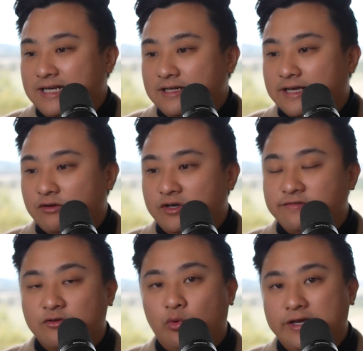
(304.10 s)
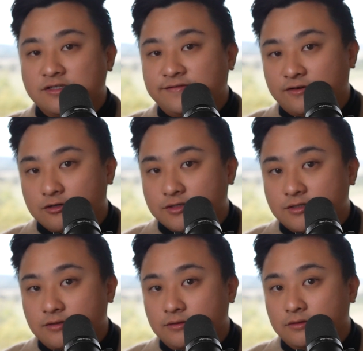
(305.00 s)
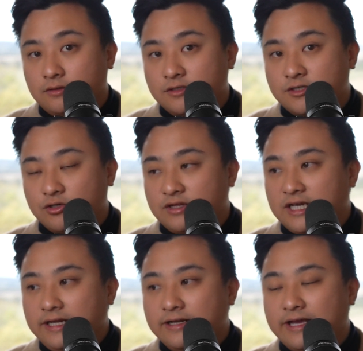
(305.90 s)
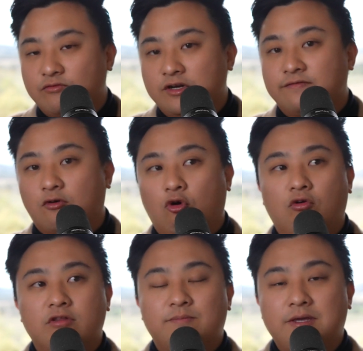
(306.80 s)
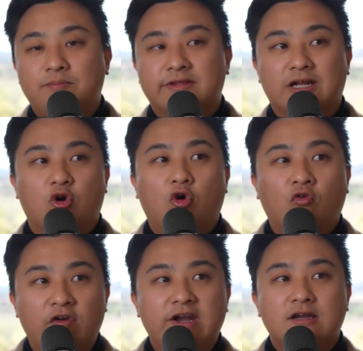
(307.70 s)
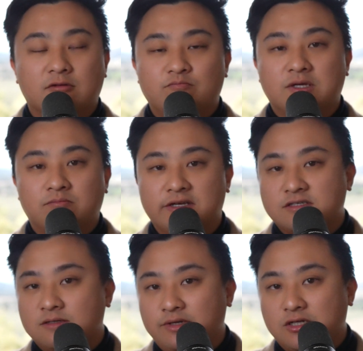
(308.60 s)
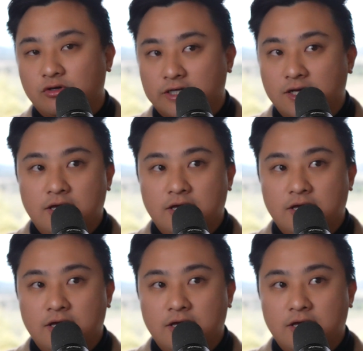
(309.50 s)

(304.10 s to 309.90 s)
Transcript: they need to get rid of the whales first. So they need to get rid of all the people that already are big players in Bitcoin.